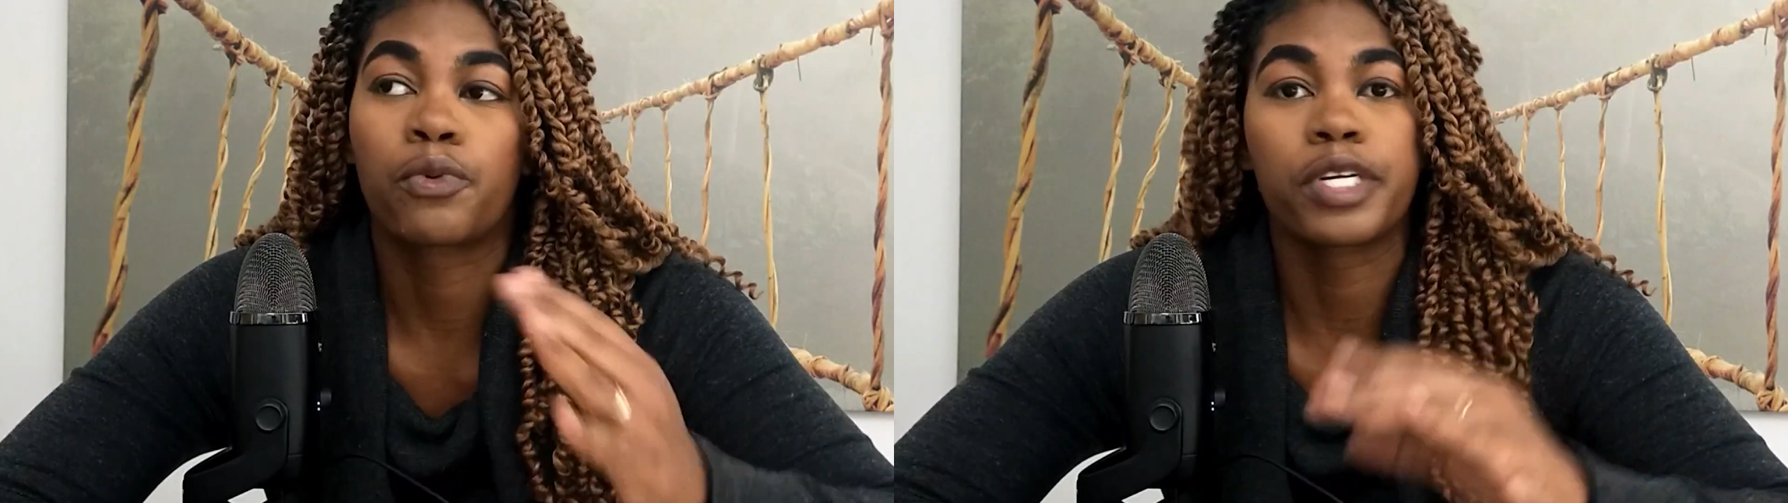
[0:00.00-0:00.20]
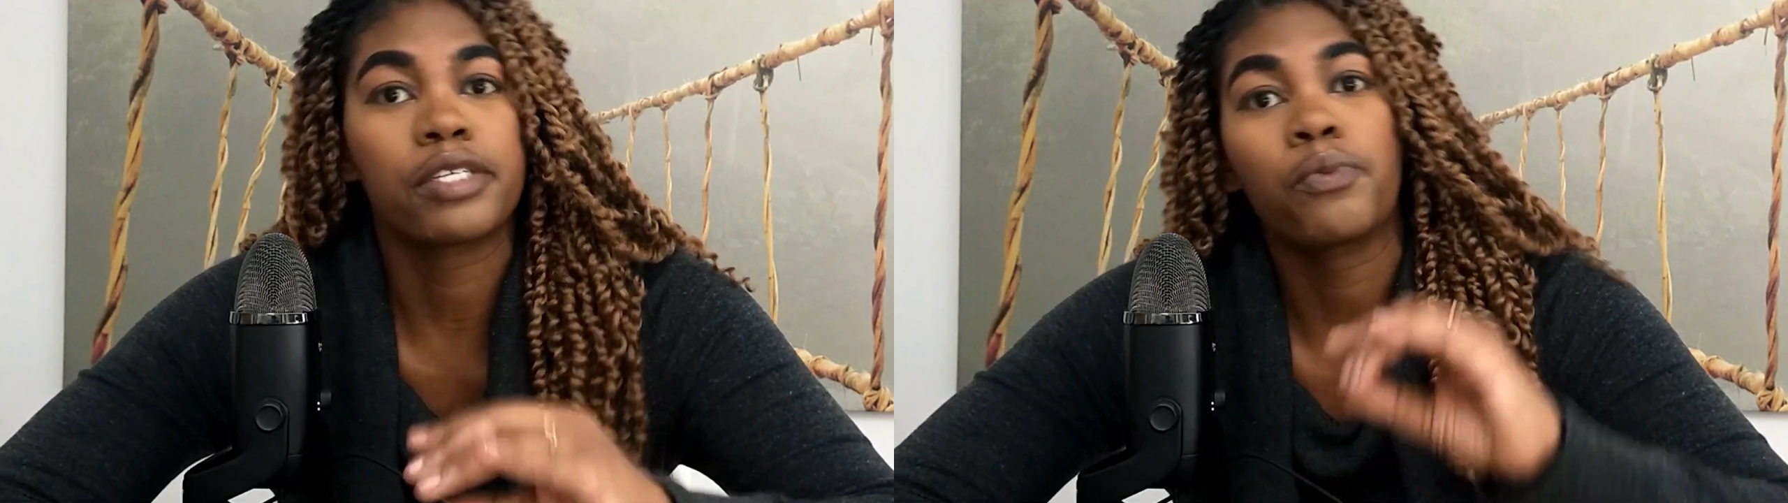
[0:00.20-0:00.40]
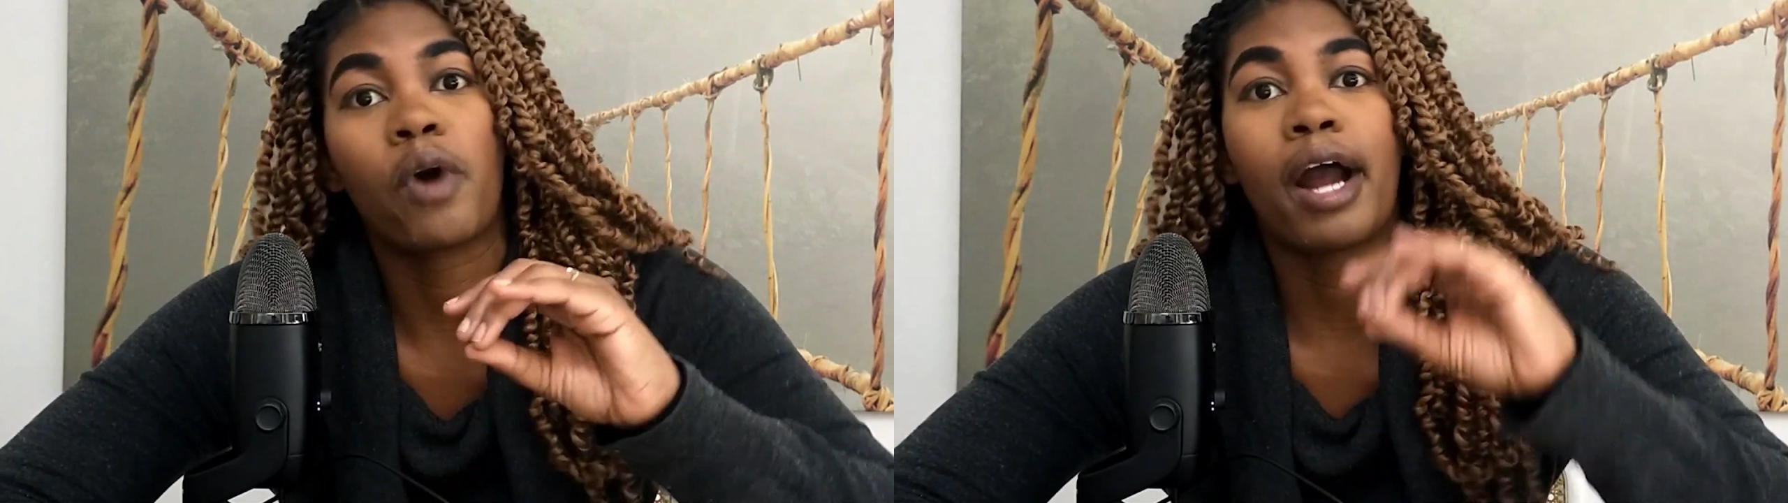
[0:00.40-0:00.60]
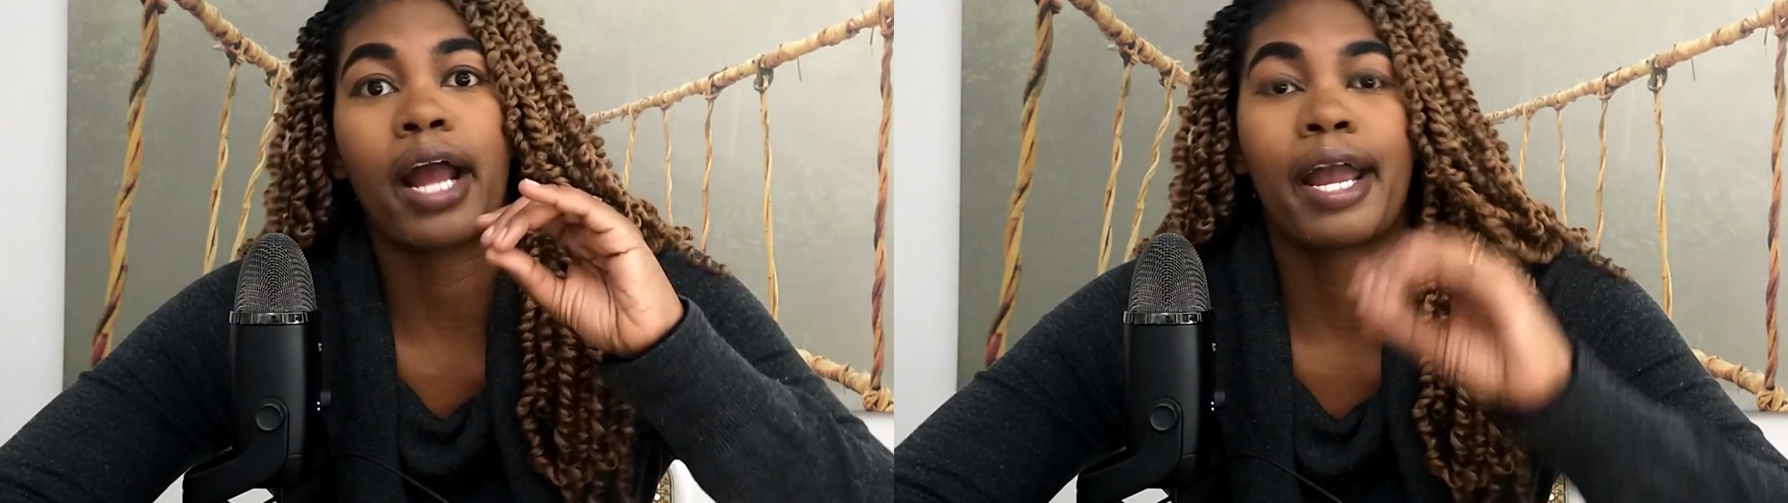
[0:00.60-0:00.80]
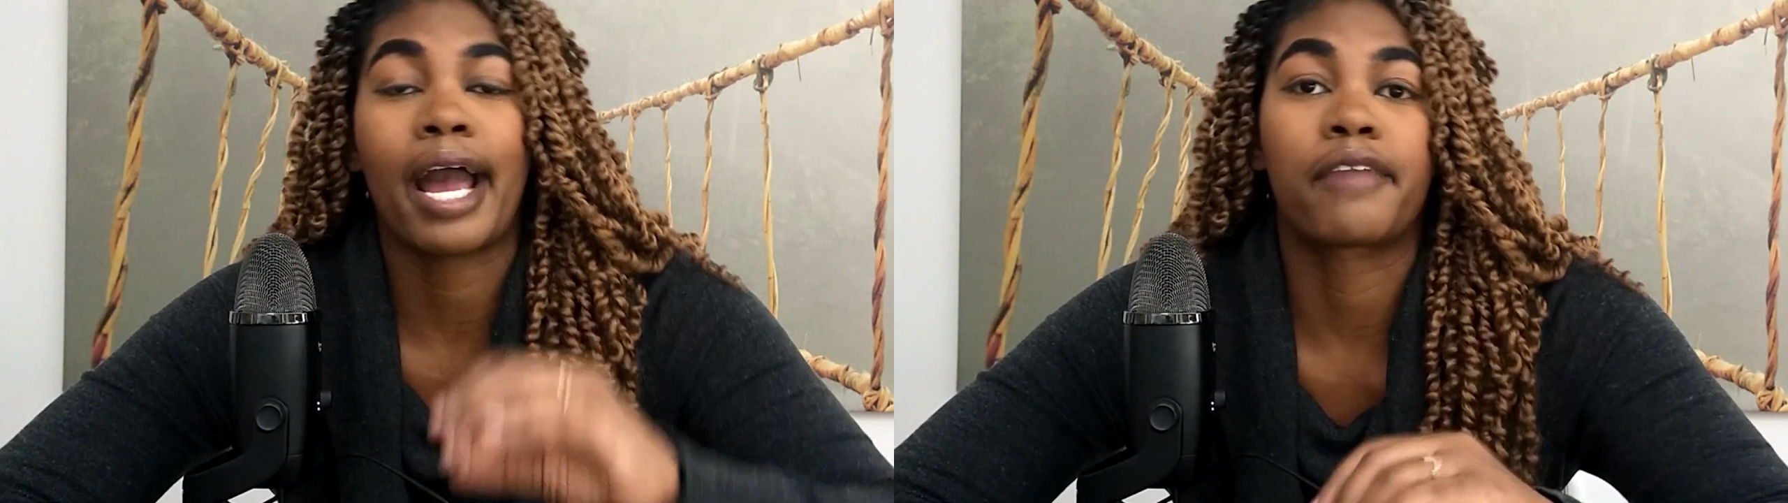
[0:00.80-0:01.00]
The reason
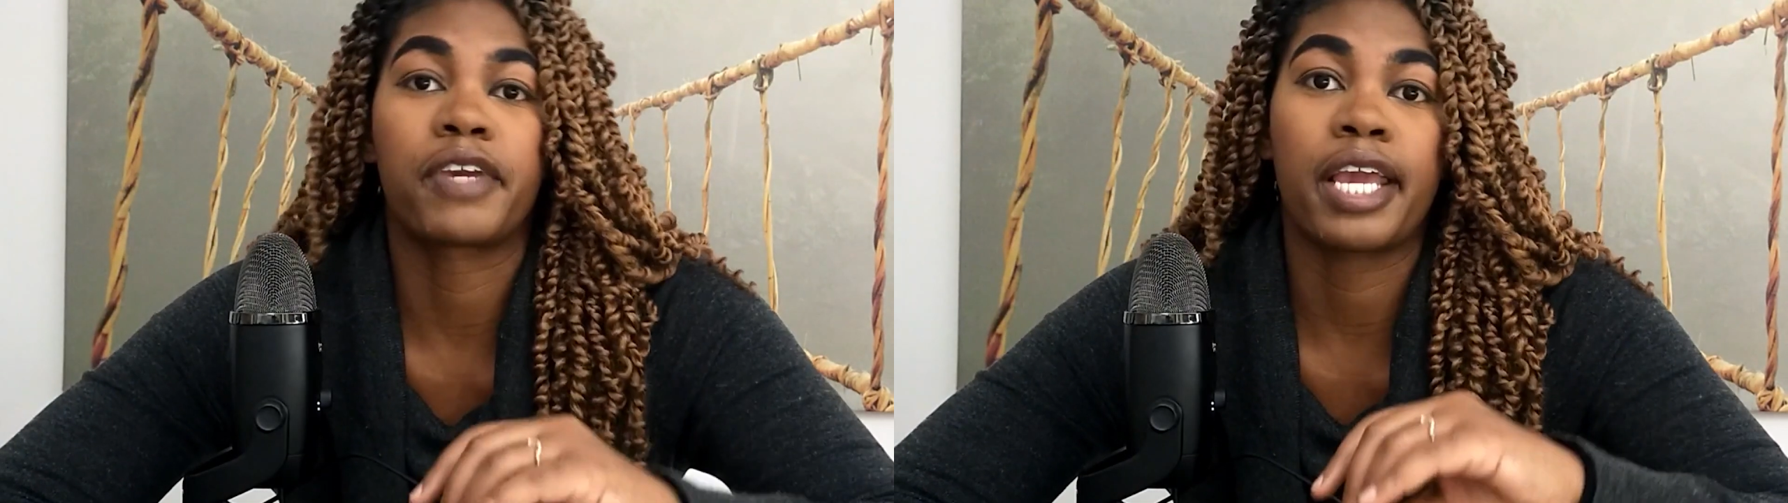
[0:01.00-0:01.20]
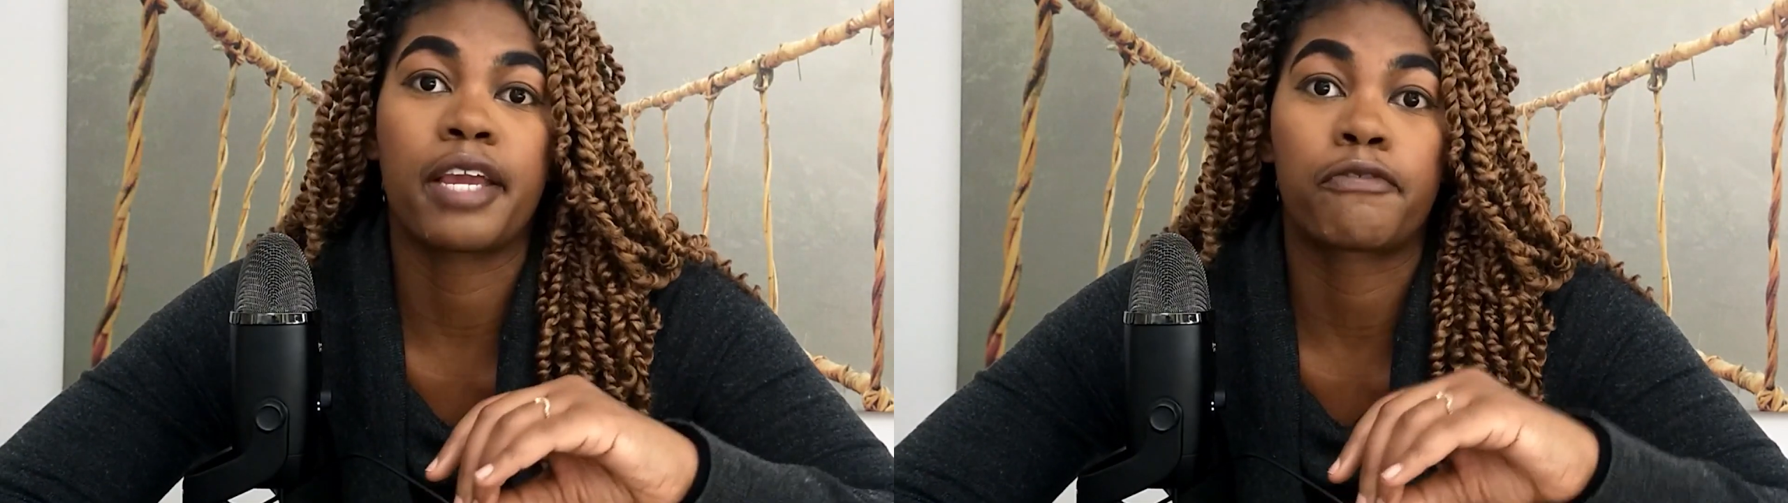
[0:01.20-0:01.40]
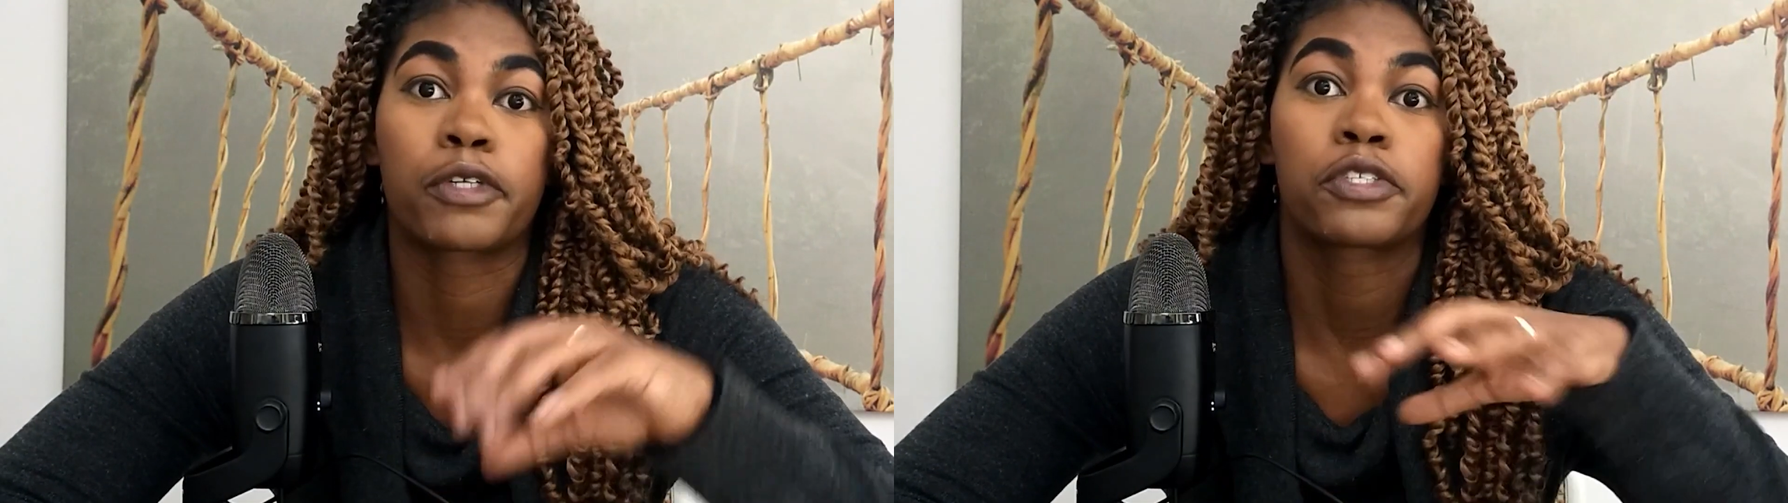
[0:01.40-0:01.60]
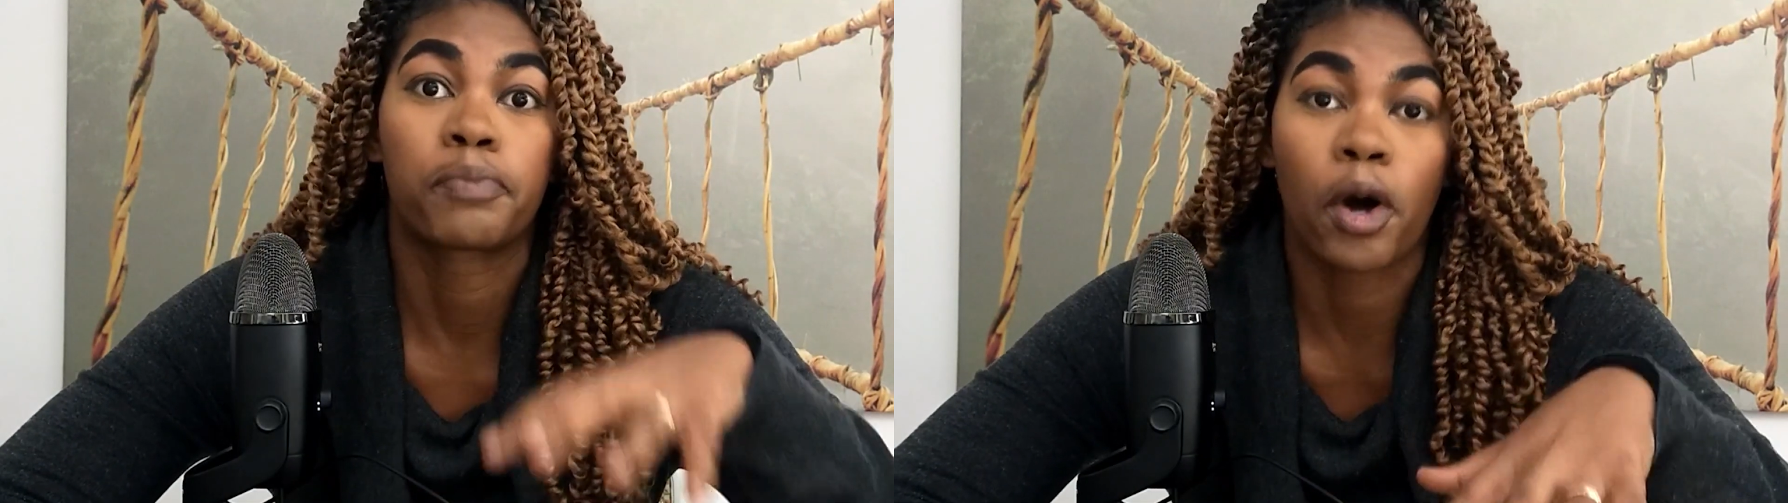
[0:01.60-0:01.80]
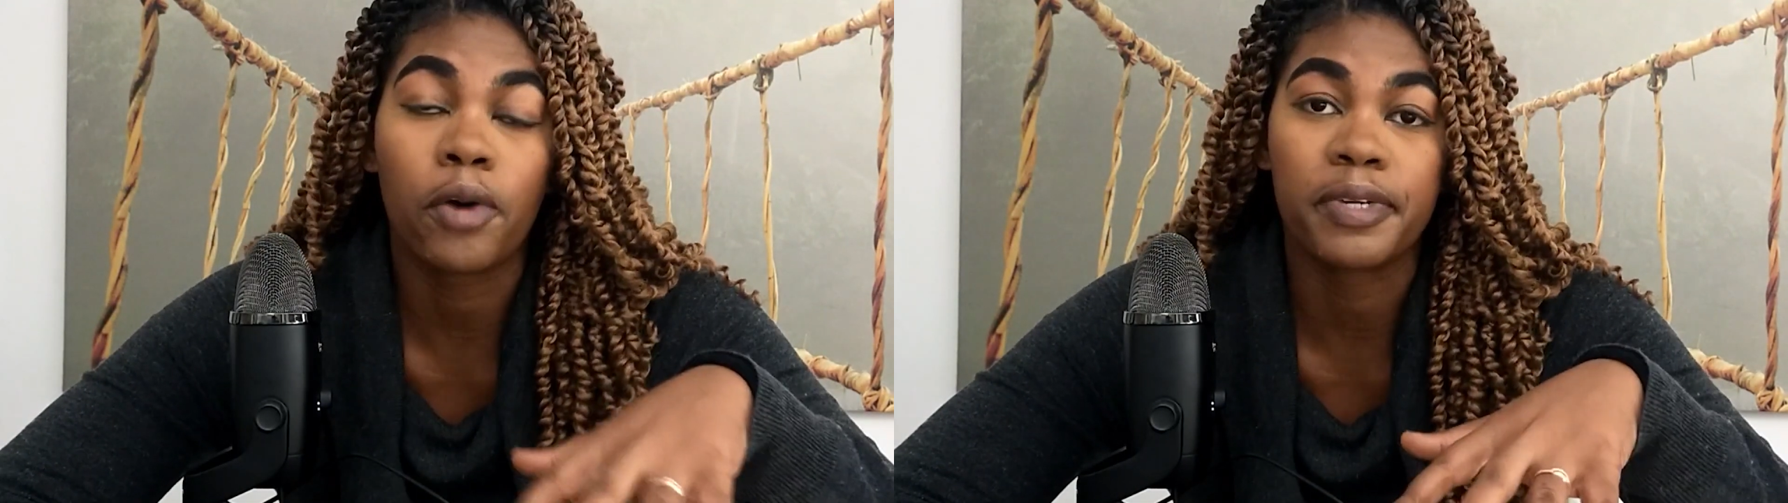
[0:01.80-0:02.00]
why I advocate for small